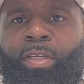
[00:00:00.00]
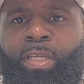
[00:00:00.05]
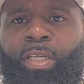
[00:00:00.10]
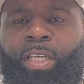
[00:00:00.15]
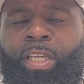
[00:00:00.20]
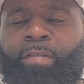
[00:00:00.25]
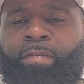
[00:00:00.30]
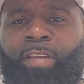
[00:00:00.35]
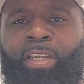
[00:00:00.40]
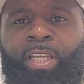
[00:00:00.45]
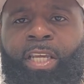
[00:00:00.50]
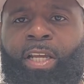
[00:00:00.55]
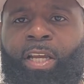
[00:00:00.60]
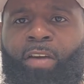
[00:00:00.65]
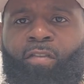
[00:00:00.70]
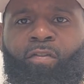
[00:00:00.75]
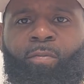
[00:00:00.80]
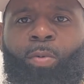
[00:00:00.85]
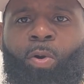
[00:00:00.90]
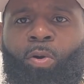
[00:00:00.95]
if he didn't
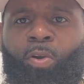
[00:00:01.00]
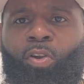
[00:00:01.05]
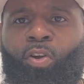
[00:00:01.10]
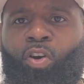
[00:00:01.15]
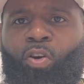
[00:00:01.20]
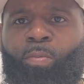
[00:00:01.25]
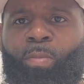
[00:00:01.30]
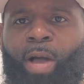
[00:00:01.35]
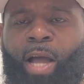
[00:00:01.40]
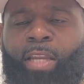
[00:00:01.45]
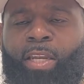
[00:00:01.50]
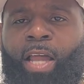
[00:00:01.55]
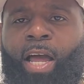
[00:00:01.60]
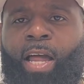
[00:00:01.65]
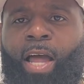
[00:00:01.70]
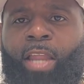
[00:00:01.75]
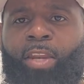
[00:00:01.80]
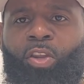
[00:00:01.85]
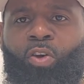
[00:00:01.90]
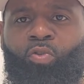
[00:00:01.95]
come from Oklahoma,
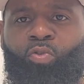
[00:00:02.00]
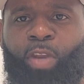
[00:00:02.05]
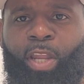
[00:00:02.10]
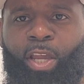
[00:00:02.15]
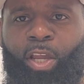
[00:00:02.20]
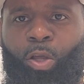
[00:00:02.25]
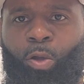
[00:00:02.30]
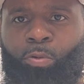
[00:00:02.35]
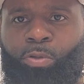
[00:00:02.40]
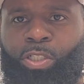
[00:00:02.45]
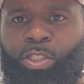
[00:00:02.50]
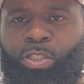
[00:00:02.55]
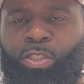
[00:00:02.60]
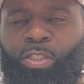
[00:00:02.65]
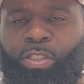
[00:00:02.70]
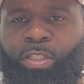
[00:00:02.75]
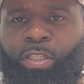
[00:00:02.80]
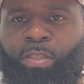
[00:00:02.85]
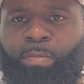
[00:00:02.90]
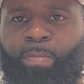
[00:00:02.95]
I know who their coach
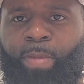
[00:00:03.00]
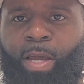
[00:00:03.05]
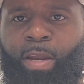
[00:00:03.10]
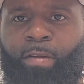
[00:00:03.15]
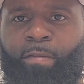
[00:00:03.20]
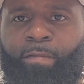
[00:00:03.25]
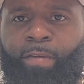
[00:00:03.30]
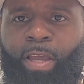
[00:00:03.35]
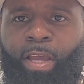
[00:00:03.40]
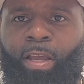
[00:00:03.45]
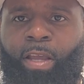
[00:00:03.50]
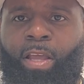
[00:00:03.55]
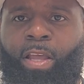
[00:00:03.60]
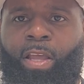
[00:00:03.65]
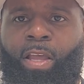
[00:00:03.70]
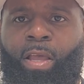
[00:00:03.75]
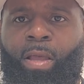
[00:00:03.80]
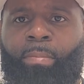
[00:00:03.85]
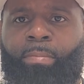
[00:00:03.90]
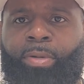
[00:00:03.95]
is, as a matter of fact.
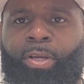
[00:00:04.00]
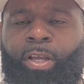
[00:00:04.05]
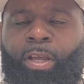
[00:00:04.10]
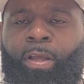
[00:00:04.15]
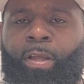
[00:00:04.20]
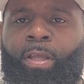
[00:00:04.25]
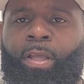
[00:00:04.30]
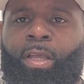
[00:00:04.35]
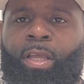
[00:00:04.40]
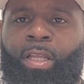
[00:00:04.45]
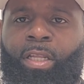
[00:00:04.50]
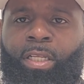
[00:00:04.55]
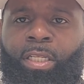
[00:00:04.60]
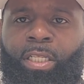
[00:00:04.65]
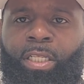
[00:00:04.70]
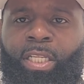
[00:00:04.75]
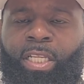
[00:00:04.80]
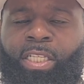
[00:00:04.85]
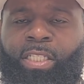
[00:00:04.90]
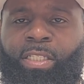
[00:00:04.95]
But
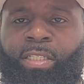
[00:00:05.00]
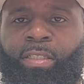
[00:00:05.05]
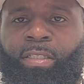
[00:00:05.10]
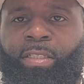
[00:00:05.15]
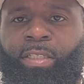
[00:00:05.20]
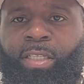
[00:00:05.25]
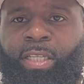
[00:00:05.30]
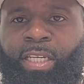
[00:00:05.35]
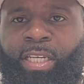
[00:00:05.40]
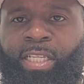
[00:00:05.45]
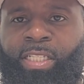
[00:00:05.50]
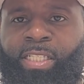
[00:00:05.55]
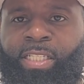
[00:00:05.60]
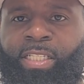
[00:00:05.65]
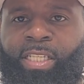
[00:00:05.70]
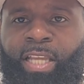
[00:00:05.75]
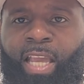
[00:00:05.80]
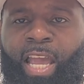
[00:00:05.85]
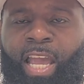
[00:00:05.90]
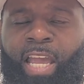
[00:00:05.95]
listen, this is
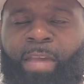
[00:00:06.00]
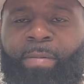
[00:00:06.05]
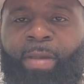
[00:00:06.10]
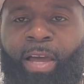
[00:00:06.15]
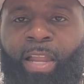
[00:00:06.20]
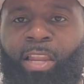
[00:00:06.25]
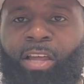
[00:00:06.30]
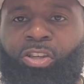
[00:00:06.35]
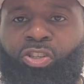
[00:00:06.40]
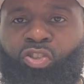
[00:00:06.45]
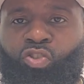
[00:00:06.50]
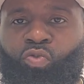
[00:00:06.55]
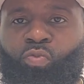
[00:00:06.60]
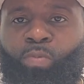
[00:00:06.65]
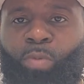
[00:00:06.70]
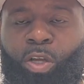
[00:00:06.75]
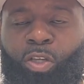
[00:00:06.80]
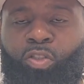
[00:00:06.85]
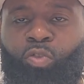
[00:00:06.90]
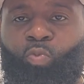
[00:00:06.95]
a game LSU
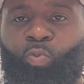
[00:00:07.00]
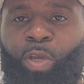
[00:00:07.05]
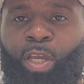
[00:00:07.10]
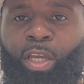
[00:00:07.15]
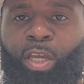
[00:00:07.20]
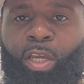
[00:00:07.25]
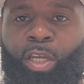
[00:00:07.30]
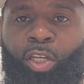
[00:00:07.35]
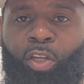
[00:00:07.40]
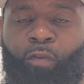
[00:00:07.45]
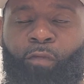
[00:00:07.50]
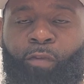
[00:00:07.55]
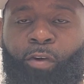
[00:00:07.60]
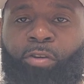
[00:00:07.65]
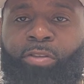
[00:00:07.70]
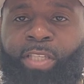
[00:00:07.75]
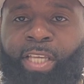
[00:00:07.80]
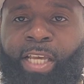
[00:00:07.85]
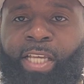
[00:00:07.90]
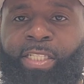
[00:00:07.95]
must win. The
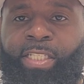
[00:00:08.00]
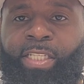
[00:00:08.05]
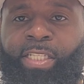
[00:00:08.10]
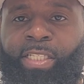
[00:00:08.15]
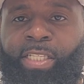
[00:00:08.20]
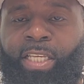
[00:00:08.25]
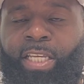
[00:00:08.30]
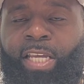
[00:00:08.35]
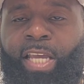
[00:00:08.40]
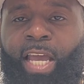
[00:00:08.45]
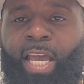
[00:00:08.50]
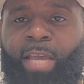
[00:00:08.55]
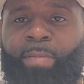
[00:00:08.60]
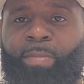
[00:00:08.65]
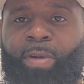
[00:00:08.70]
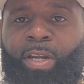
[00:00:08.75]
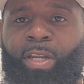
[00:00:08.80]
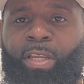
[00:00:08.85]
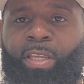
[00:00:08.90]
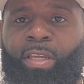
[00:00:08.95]
first SEC game
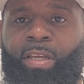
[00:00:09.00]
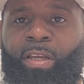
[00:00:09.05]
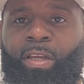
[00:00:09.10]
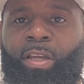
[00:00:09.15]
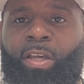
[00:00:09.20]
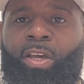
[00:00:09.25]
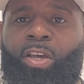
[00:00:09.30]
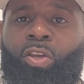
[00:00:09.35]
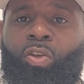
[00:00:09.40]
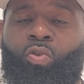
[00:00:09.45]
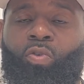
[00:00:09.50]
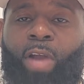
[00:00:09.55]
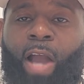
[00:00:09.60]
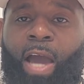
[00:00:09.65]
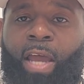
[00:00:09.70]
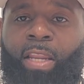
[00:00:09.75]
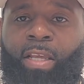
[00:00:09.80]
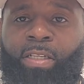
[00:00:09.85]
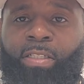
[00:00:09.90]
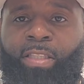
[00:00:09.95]
of the year. You
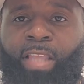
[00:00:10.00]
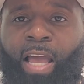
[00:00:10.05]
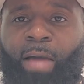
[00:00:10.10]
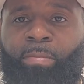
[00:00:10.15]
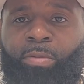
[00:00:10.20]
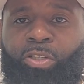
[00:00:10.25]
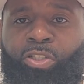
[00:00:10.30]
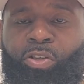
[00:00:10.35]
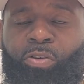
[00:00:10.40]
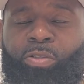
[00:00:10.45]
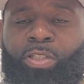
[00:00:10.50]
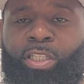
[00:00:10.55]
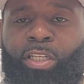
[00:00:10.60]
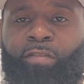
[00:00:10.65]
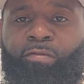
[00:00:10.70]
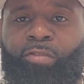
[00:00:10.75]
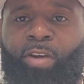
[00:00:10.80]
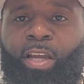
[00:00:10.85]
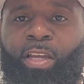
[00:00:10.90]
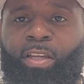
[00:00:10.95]
got to establish
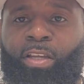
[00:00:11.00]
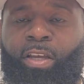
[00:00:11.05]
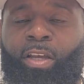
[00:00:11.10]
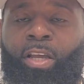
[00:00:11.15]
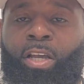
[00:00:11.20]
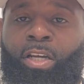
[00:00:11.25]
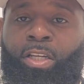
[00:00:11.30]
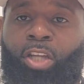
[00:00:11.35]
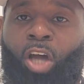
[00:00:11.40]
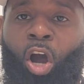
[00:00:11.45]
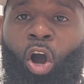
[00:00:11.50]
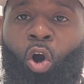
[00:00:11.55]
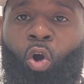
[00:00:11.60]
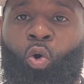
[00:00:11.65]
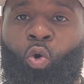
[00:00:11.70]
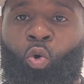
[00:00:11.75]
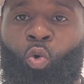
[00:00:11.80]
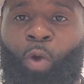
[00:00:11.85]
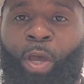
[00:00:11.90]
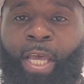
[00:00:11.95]
yourself right here. The
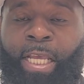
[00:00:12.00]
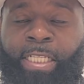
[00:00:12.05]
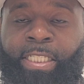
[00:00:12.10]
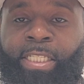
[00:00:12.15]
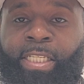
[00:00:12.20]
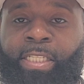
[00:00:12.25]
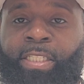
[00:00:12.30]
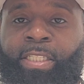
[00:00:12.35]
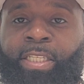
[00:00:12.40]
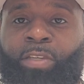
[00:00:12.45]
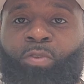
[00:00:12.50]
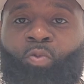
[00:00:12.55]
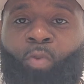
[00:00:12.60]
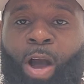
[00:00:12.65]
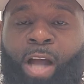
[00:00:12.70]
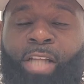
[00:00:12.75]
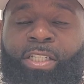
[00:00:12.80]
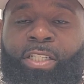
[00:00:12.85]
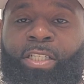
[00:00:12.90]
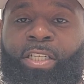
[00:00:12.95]
whole SEC
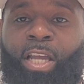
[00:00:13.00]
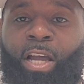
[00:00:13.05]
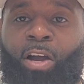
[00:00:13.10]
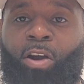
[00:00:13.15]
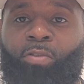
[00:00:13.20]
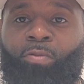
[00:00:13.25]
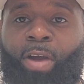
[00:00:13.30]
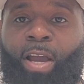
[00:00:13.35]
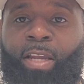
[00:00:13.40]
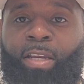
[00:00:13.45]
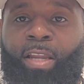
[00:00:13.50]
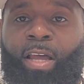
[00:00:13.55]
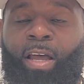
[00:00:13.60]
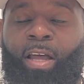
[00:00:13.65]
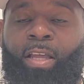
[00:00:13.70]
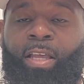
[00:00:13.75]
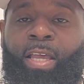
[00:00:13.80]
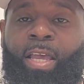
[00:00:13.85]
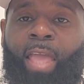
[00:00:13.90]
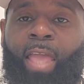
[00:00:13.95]
watching y'all right
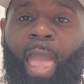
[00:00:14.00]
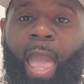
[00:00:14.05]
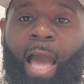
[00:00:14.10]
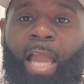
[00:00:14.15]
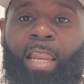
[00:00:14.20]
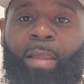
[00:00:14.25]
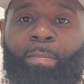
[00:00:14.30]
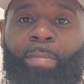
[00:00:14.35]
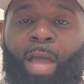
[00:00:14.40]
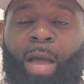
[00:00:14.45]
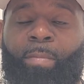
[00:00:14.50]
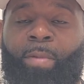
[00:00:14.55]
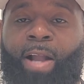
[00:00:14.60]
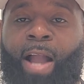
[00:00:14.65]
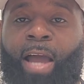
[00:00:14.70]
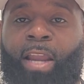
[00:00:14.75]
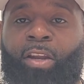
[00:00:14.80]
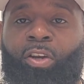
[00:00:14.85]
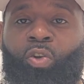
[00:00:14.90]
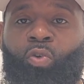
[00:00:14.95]
now. Alabama
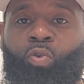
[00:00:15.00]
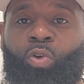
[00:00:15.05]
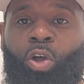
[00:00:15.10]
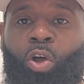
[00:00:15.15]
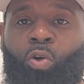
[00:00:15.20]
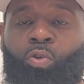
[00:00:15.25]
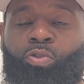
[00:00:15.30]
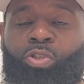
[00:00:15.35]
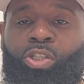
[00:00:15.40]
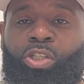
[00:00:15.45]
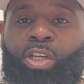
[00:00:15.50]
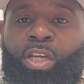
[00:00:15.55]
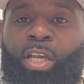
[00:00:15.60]
got a new coach.